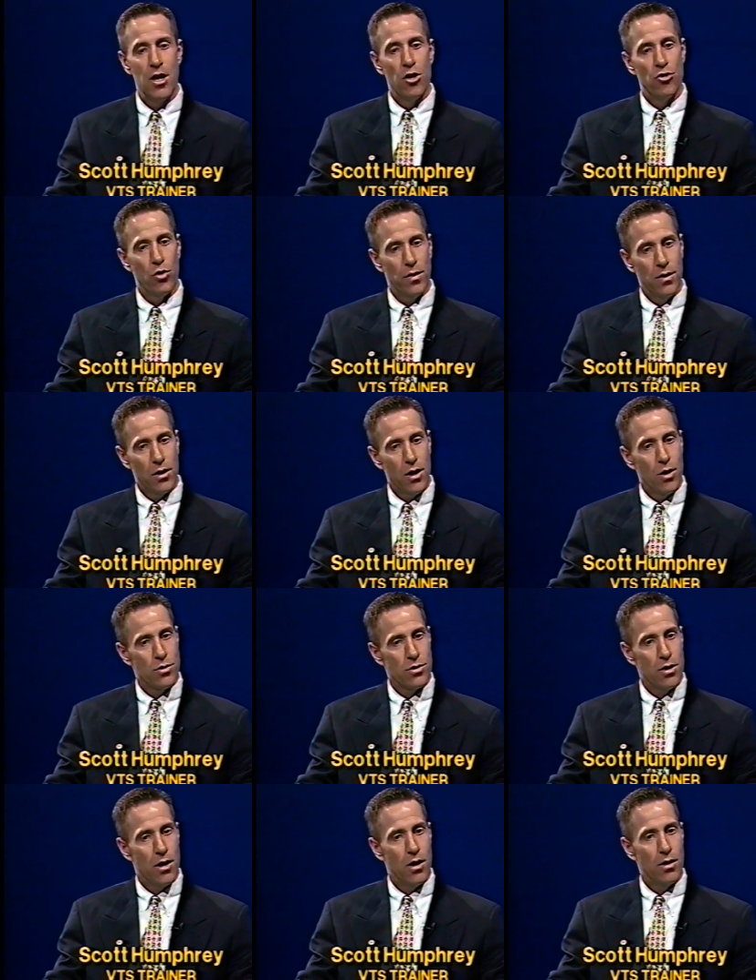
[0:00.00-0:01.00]
Joined the Coast
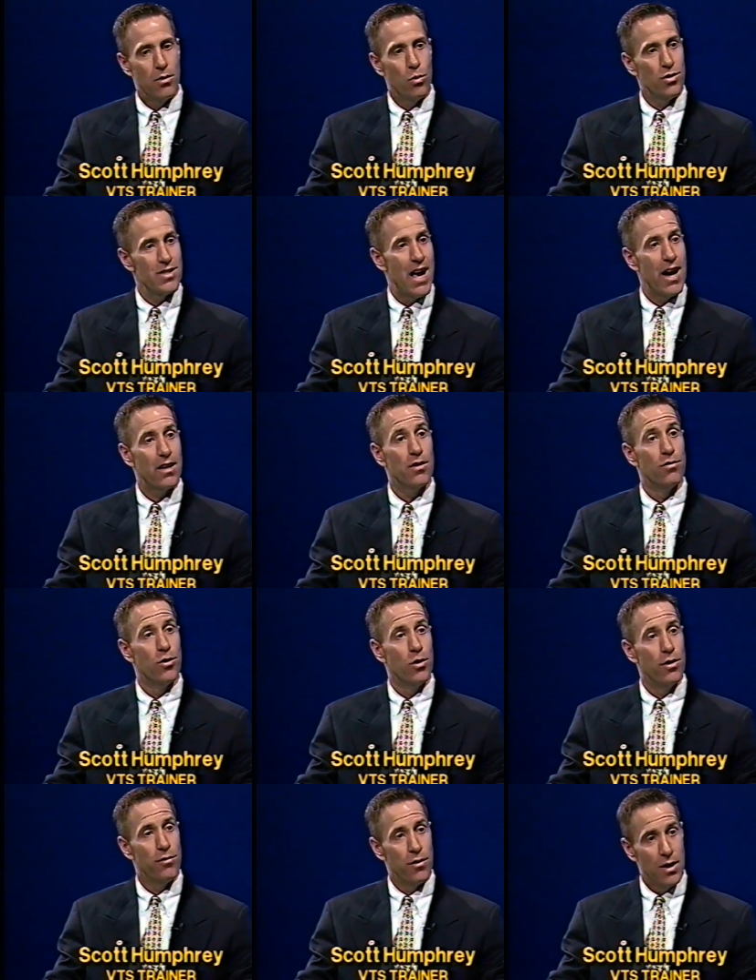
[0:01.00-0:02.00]
Guard, was active
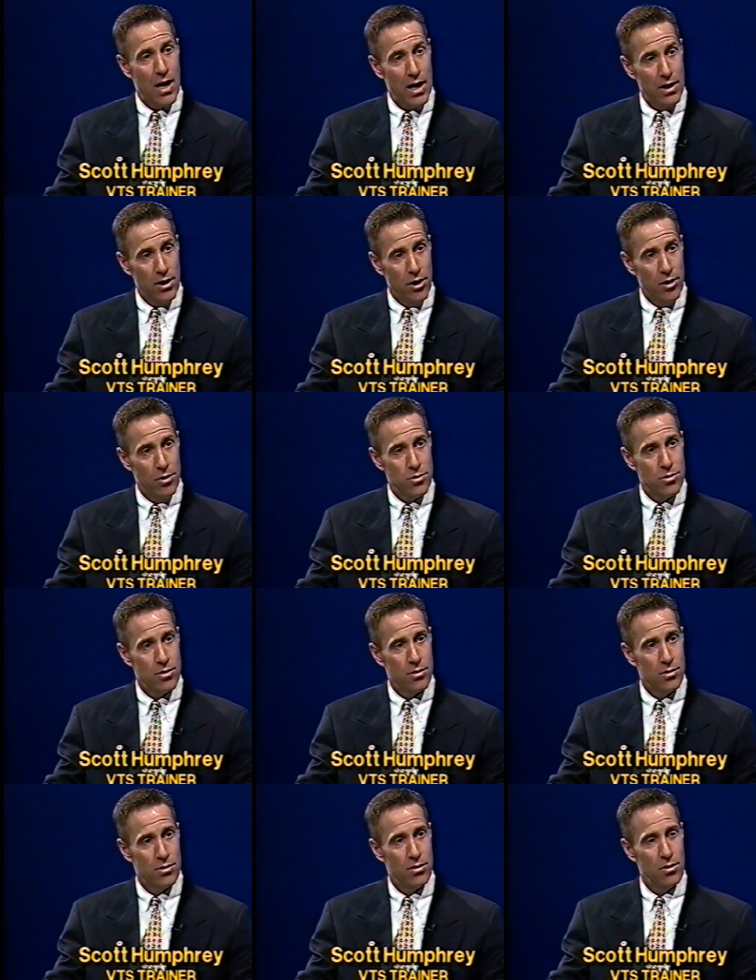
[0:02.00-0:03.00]
duty for nine years,
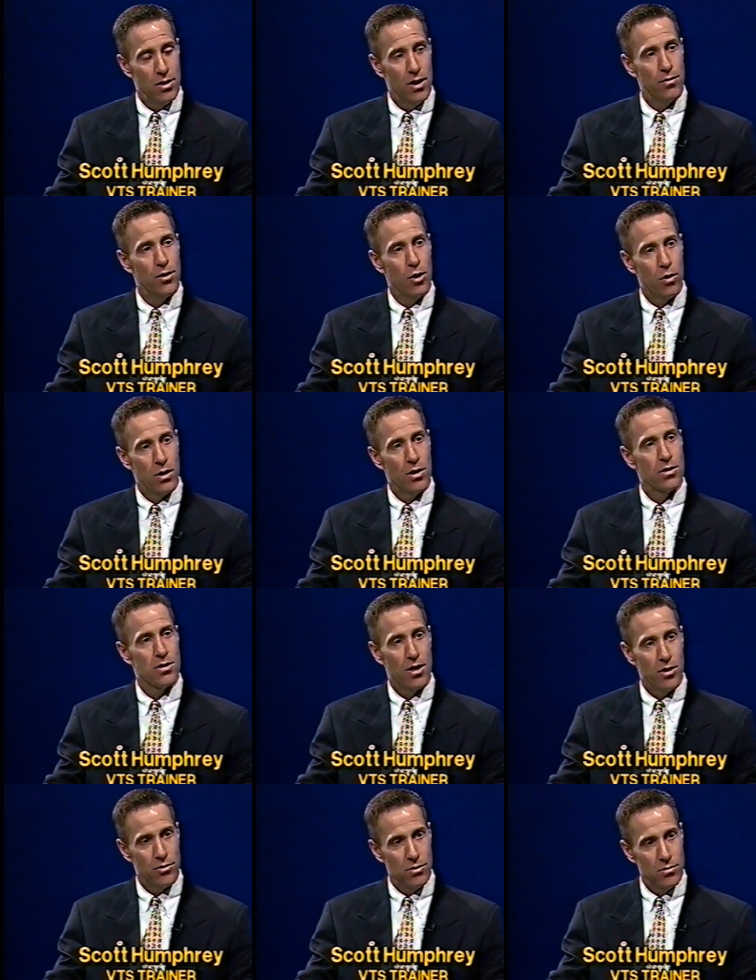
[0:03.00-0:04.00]
loved the
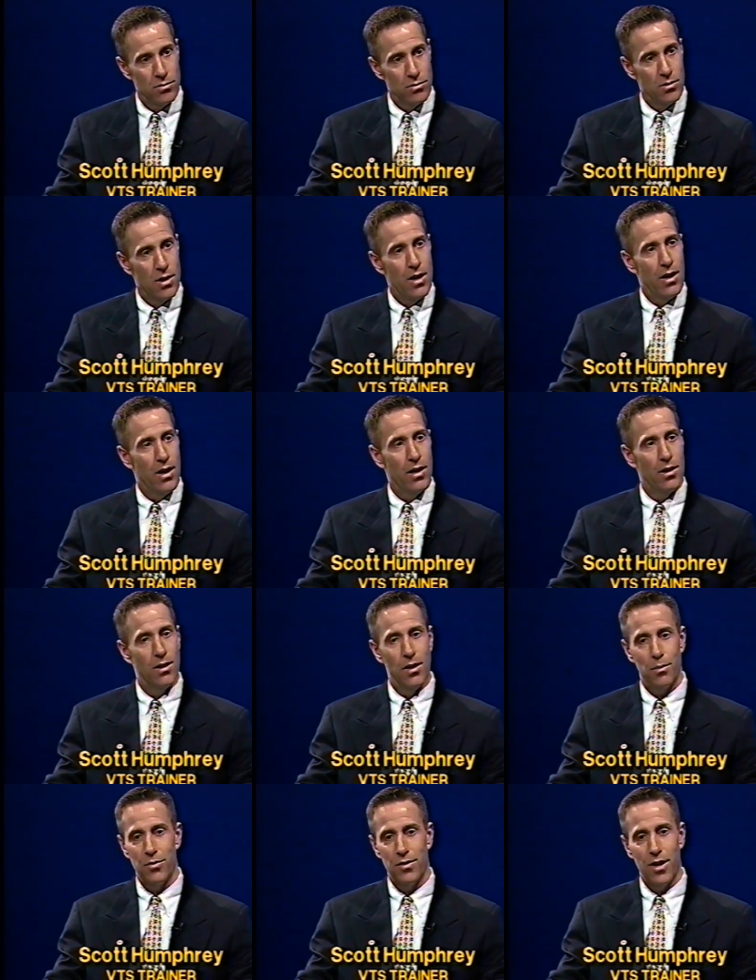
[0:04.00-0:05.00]
organization, ended
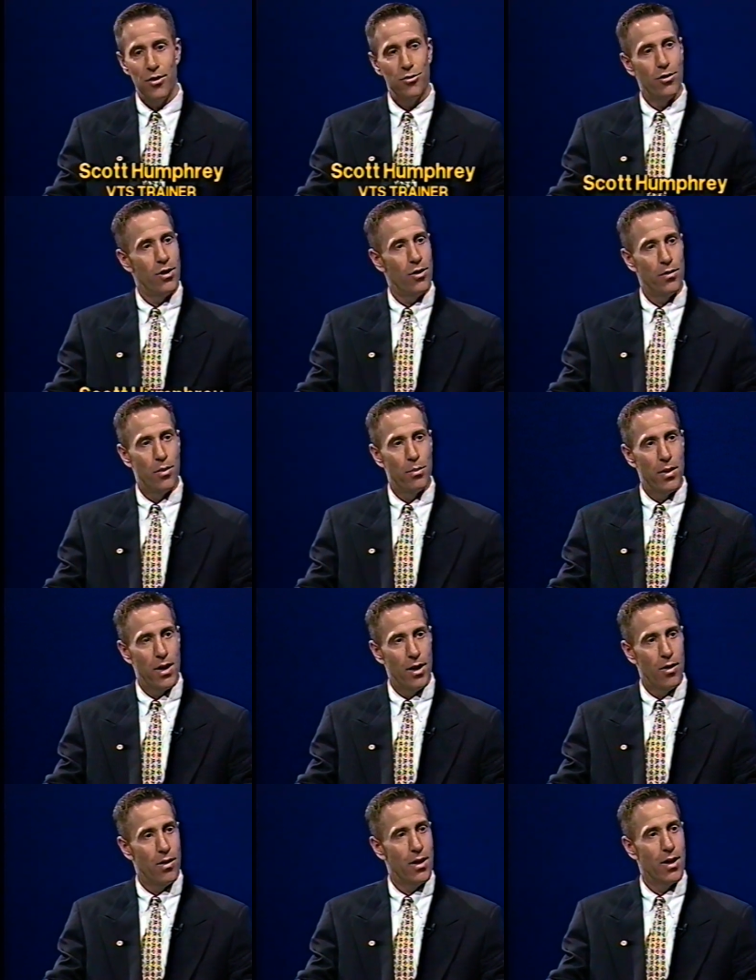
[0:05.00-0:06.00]
up stationed here in the Bay
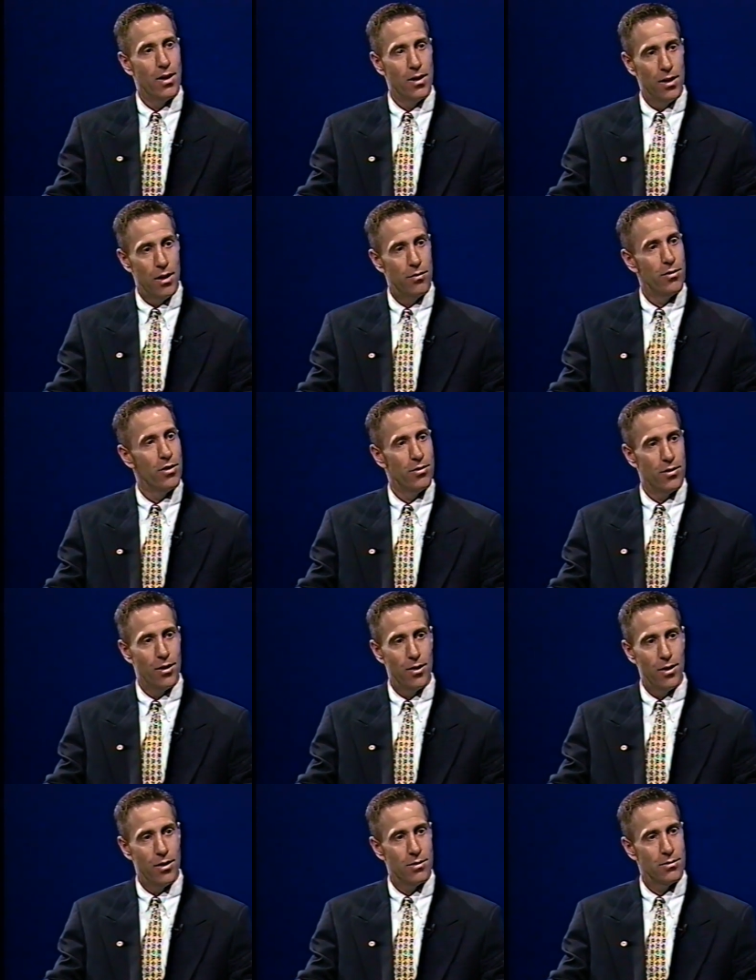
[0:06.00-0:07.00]
Area and loved this
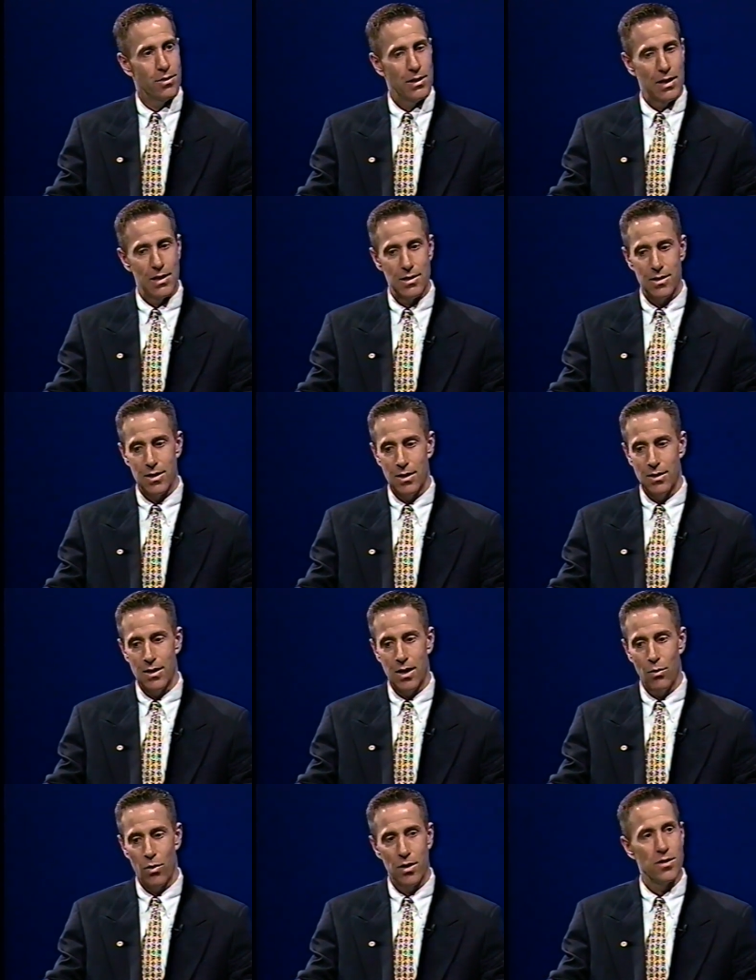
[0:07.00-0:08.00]
area, kind of said,
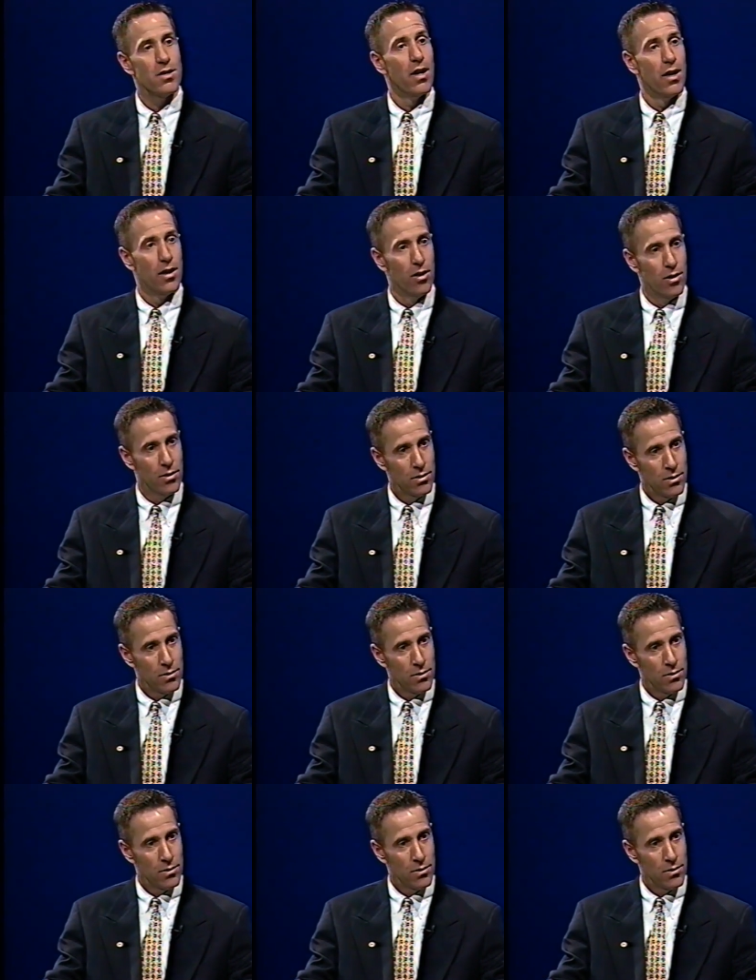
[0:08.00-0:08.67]
I want to stay here.